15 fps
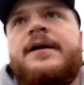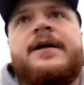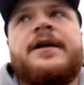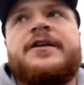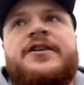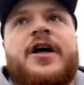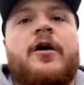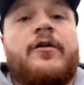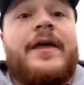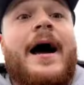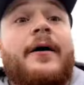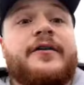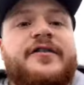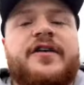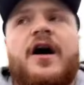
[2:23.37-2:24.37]
show the
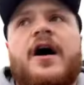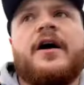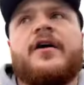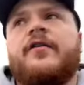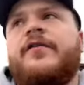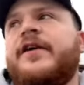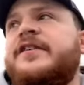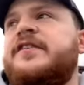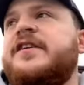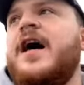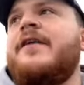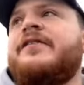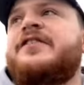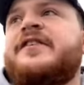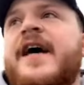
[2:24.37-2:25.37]
outside of the
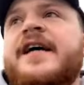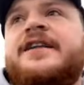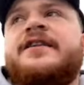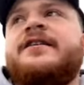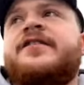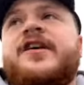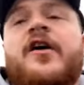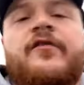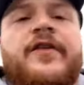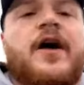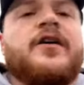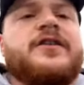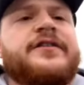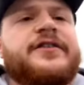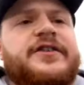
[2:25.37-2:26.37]
service station. So for
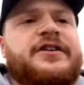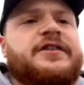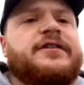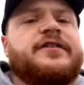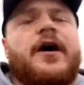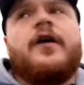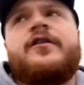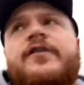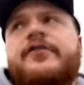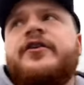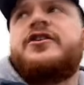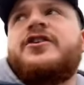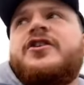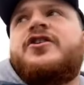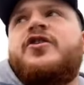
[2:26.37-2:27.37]
those of you
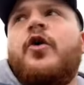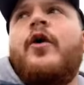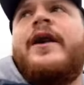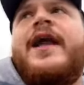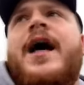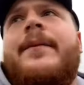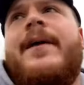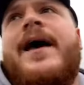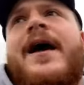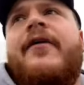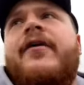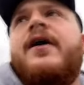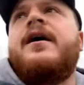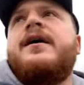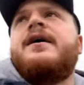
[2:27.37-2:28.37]
just joining, I'm
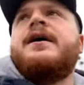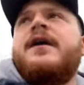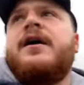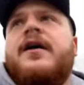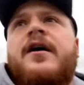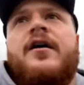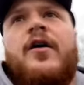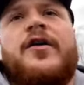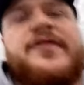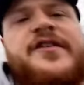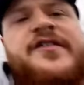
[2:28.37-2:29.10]
here at Gloucester